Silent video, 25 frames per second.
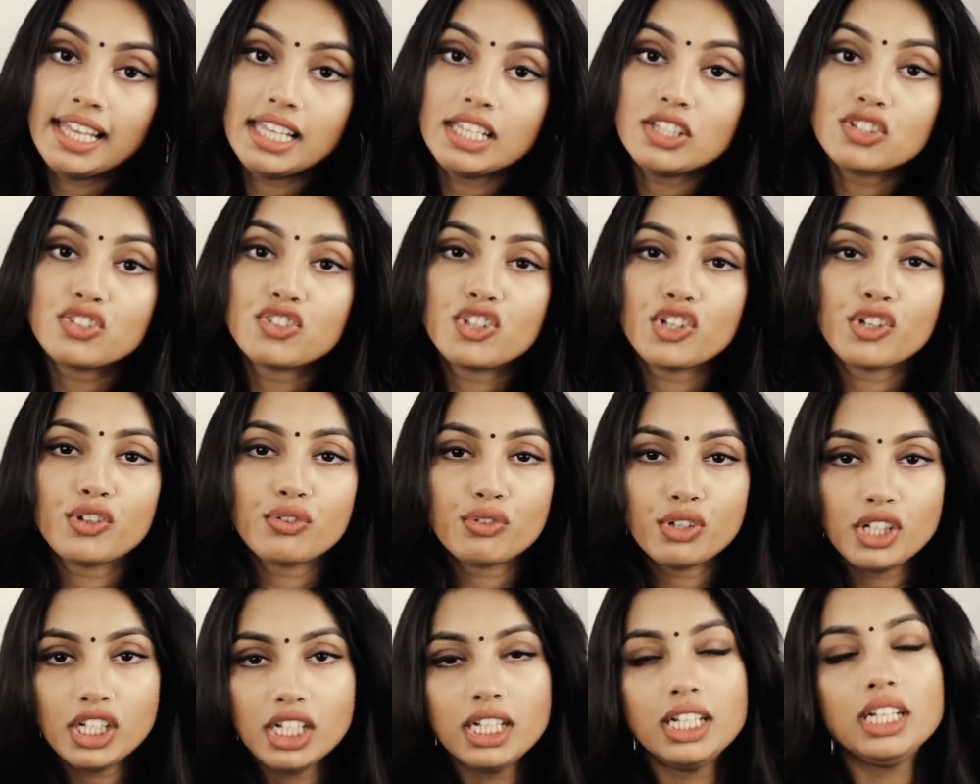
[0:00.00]
His
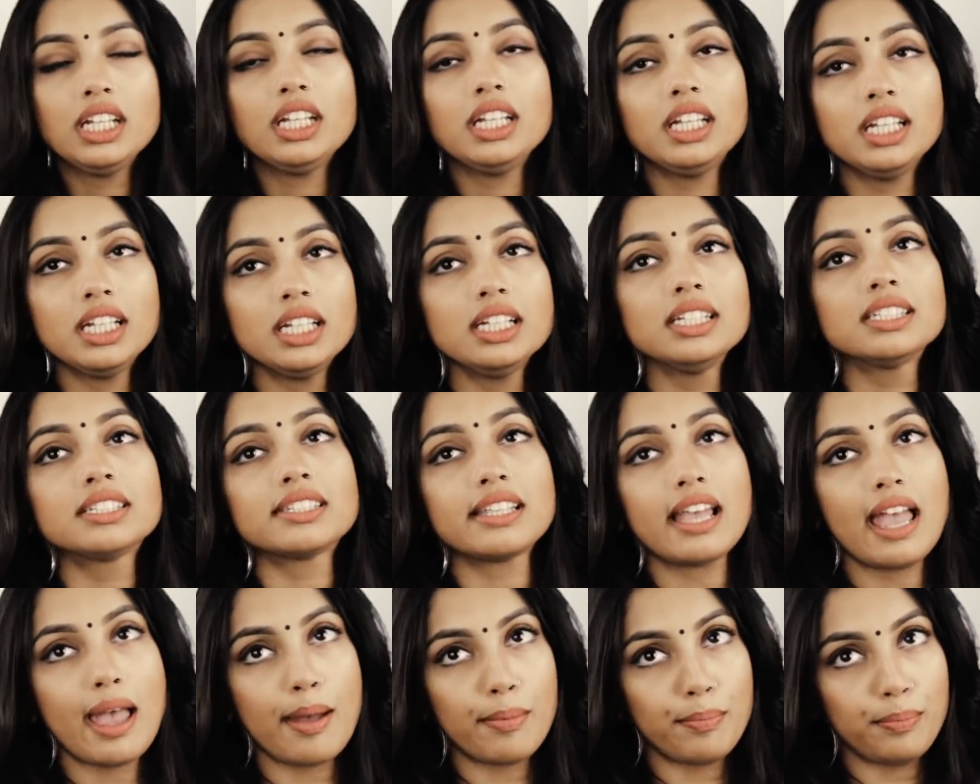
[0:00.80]
degree is
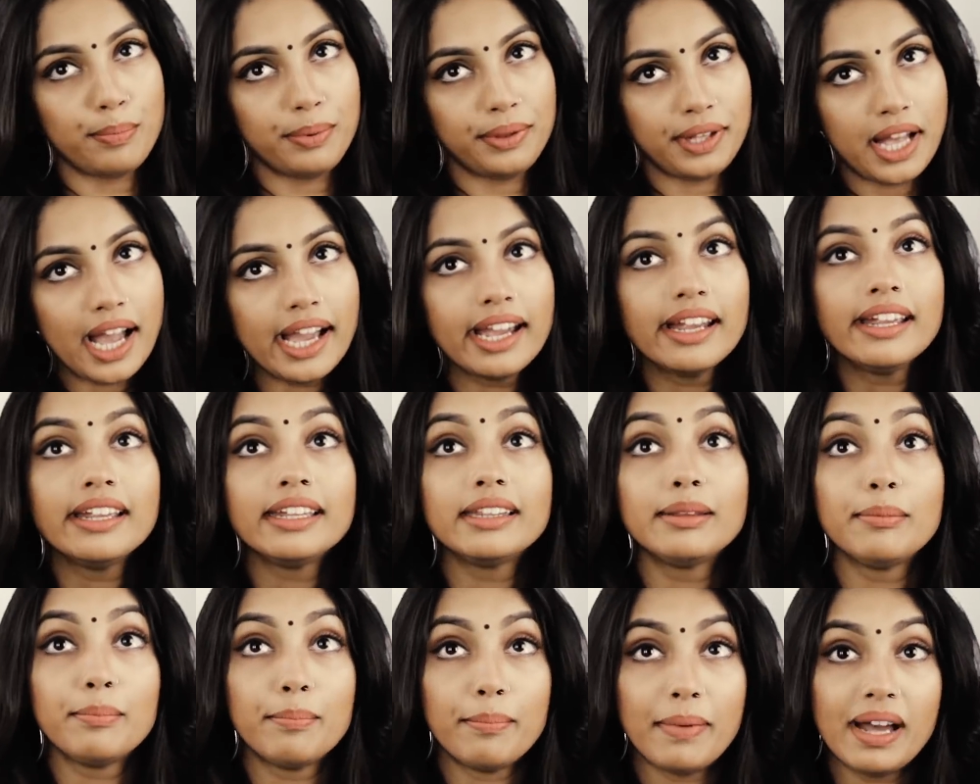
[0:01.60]

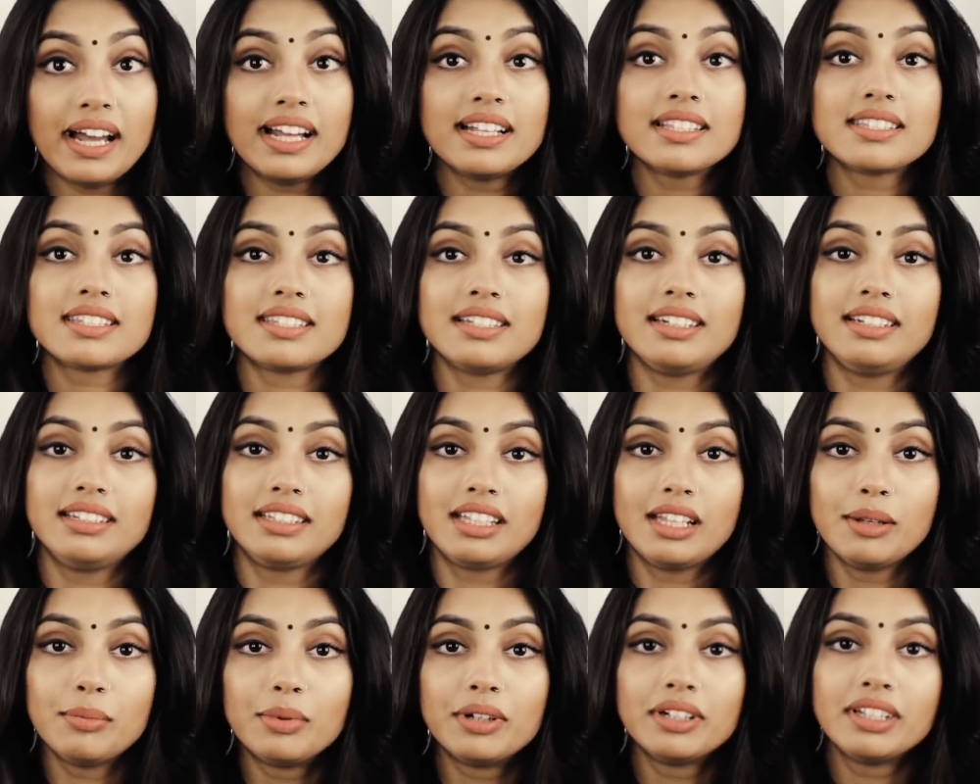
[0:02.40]
applied maths and
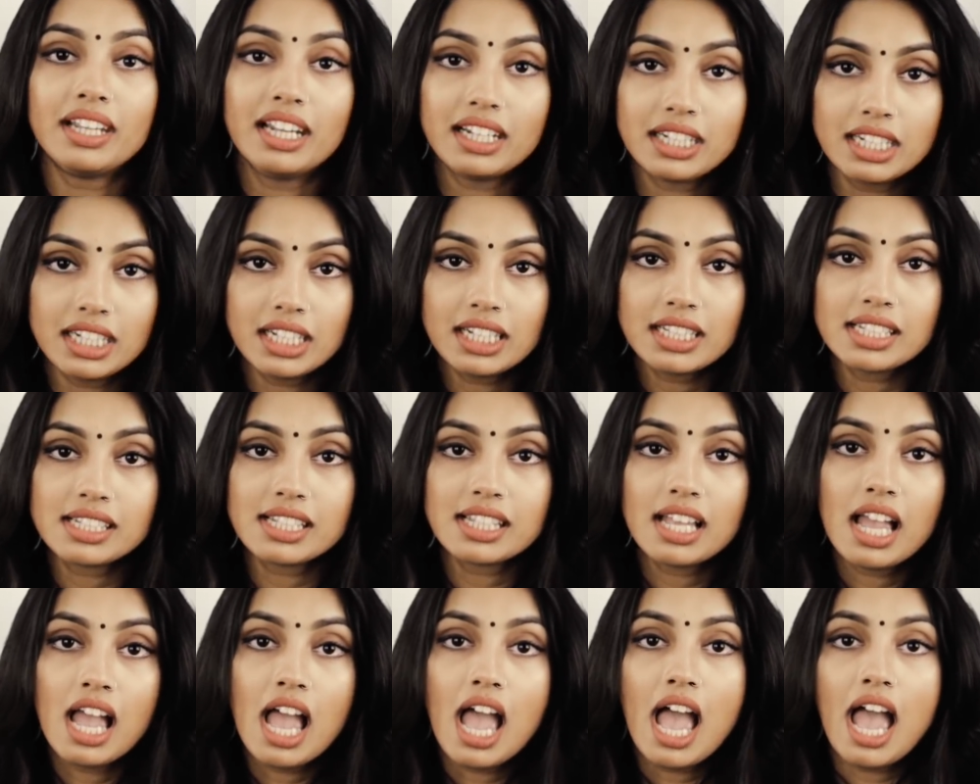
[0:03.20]
cybernetics,
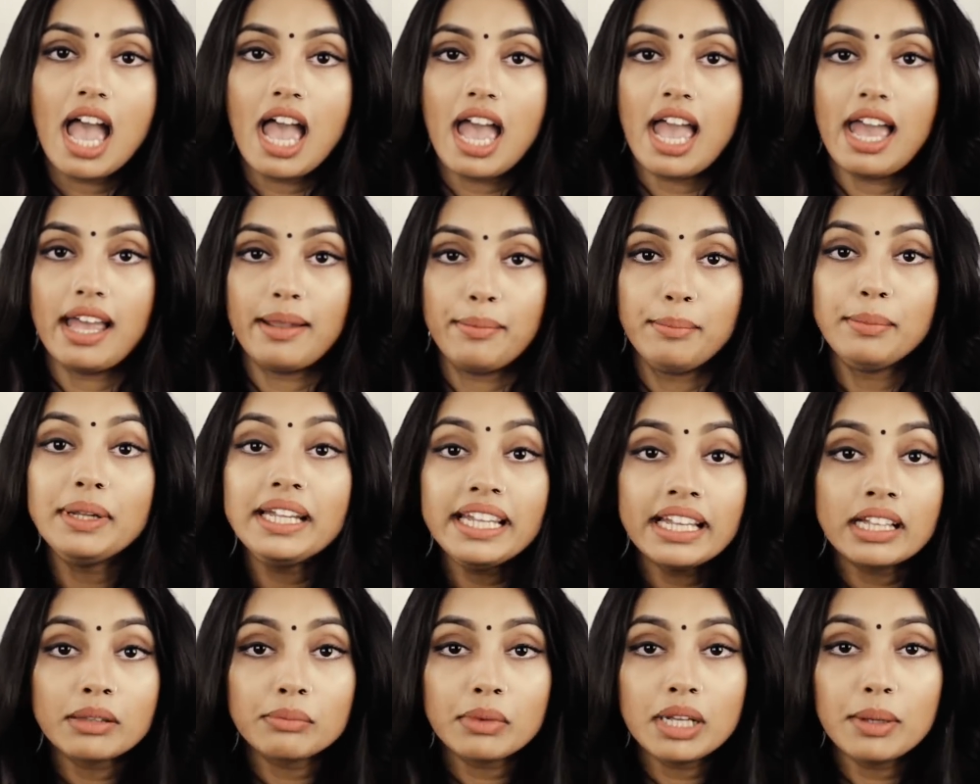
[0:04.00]
and
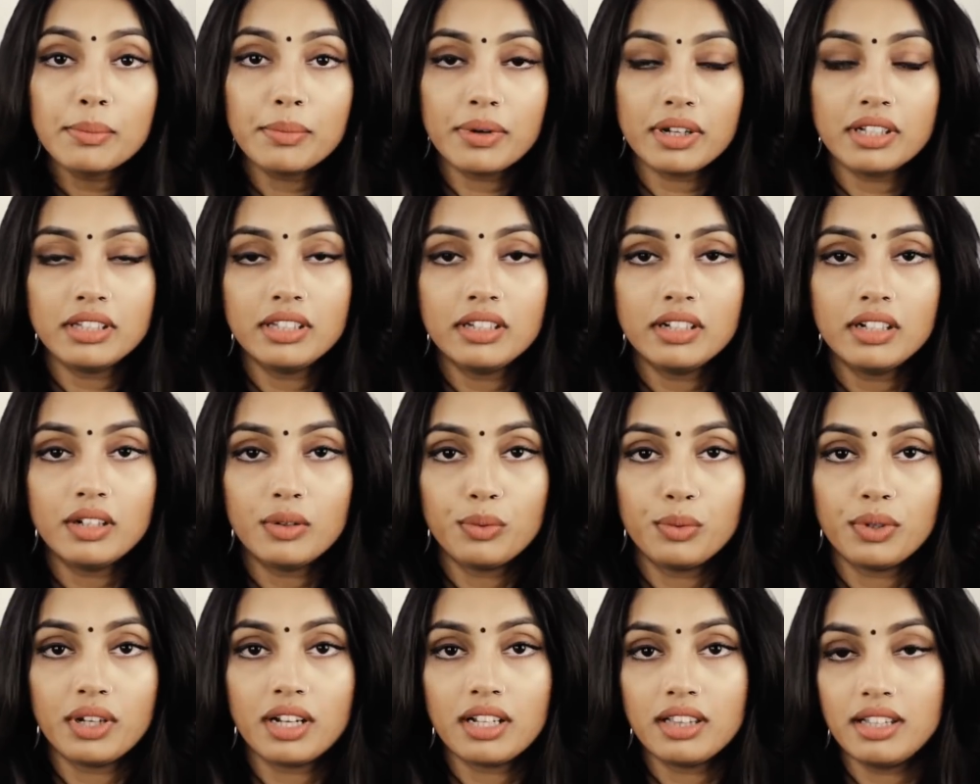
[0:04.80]
me and my brother,
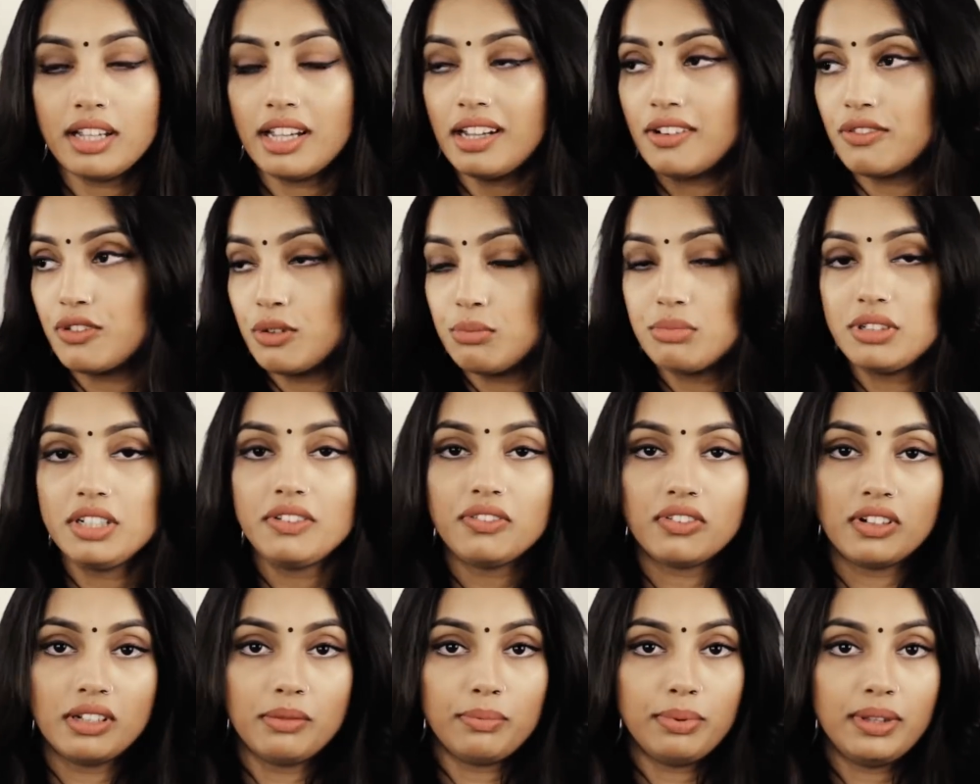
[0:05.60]
we're like from
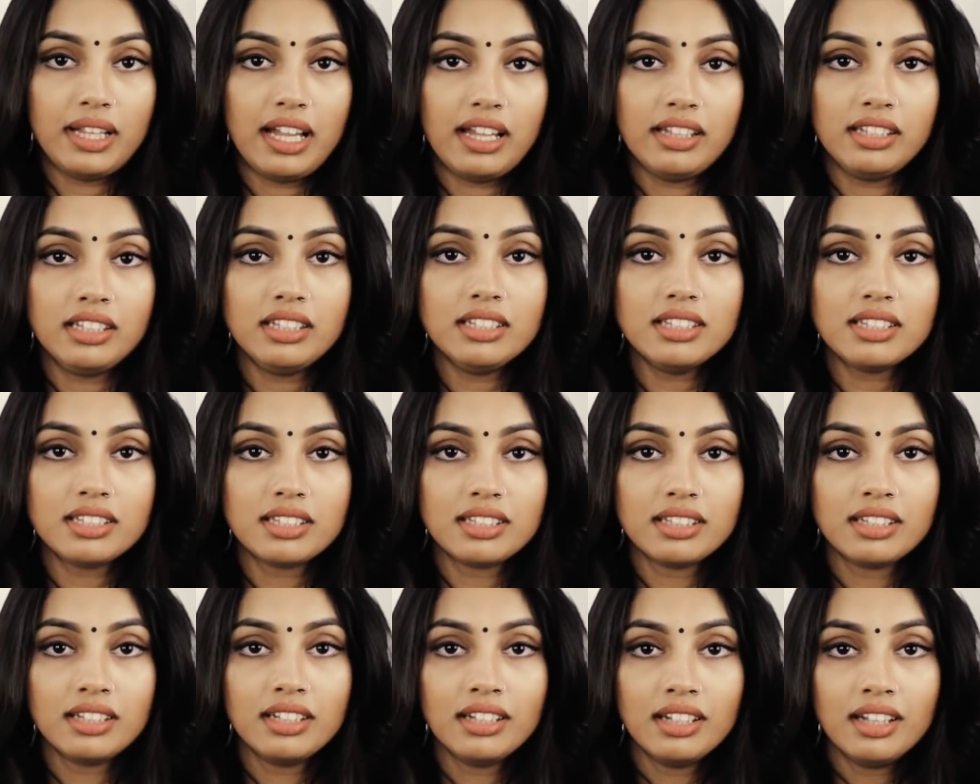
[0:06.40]
different planets.
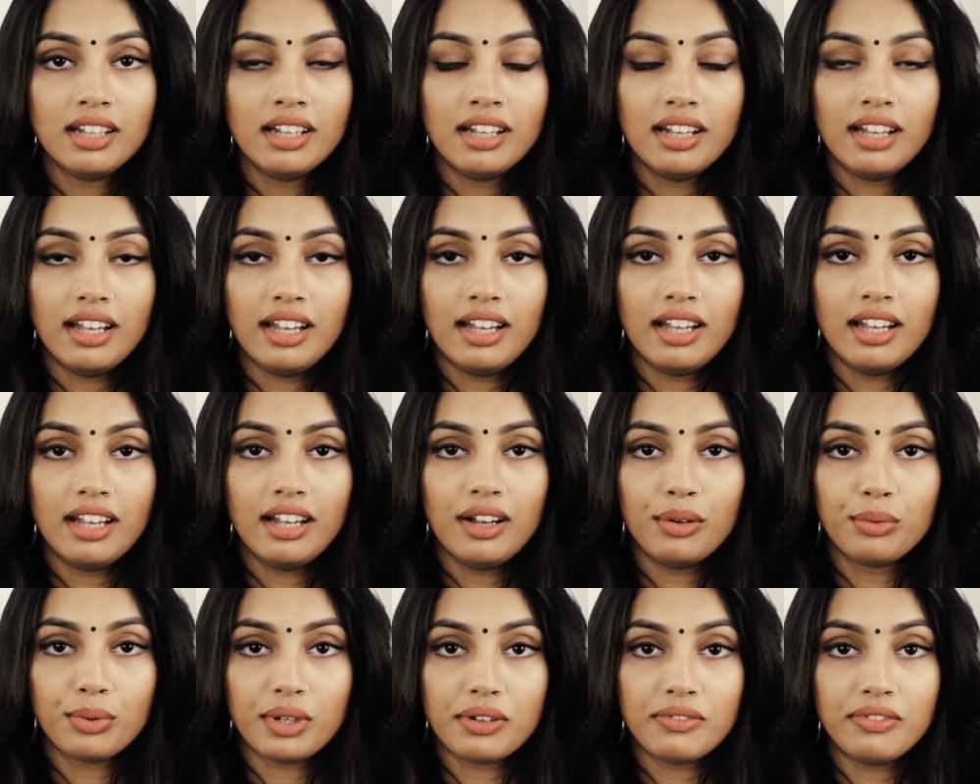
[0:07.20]

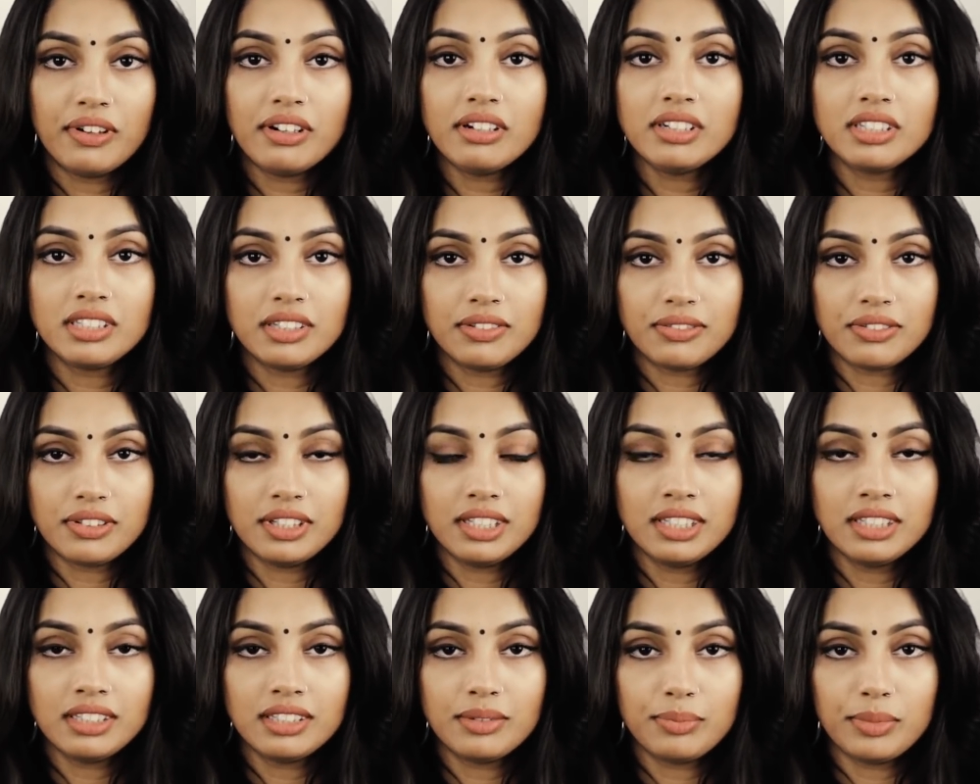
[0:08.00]
Uh, we're very
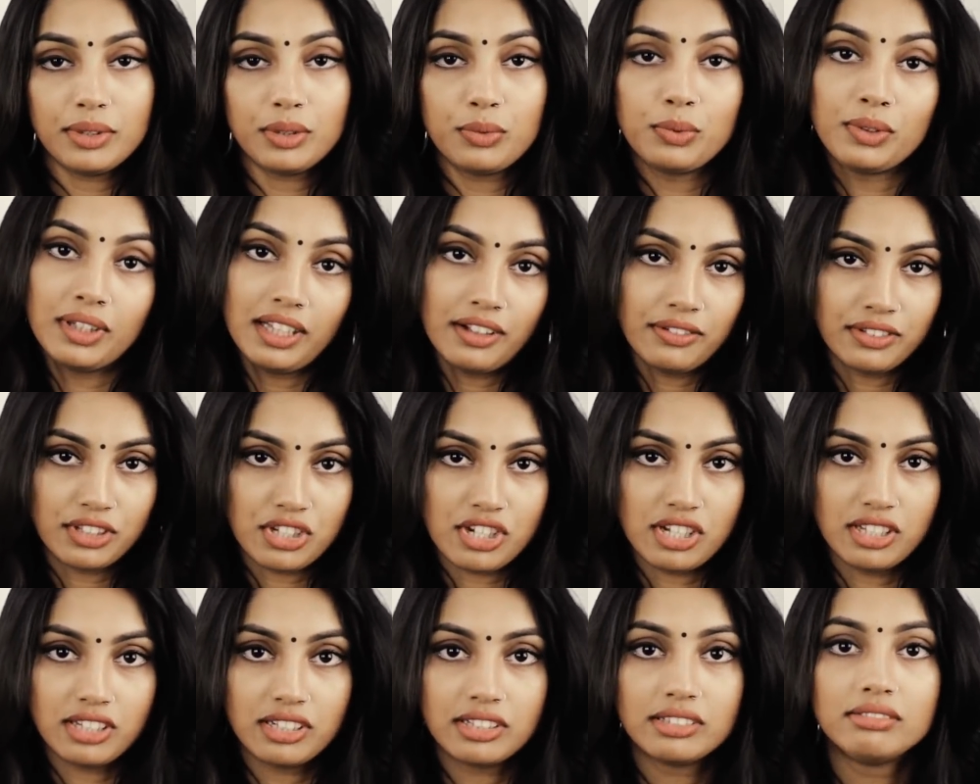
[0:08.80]
different, but we love
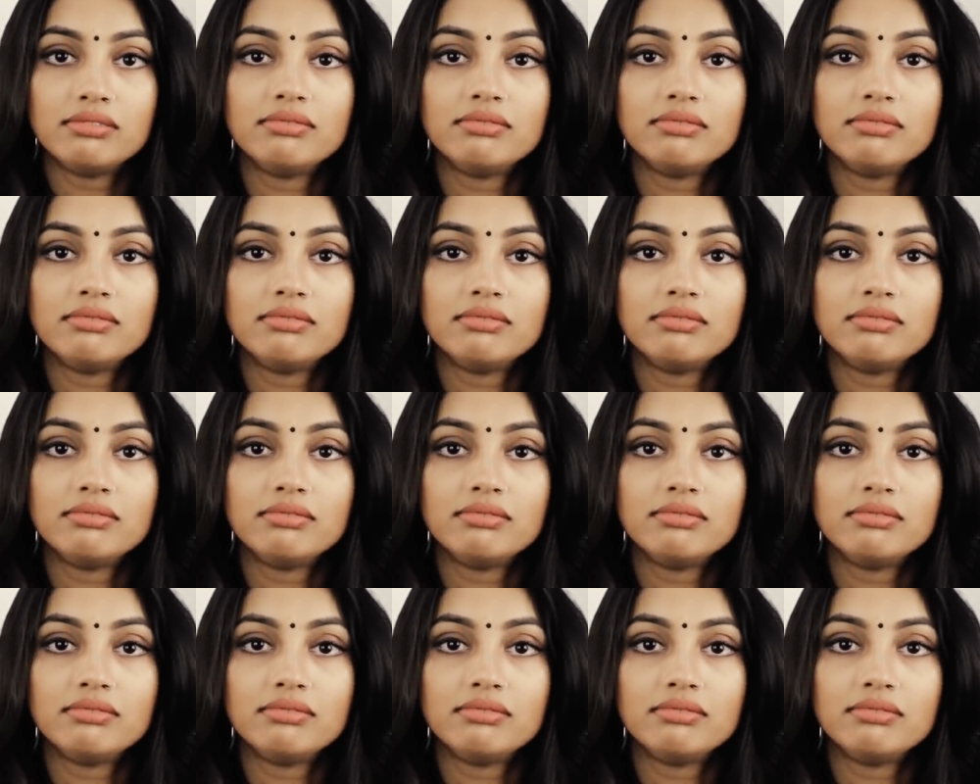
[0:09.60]
each other.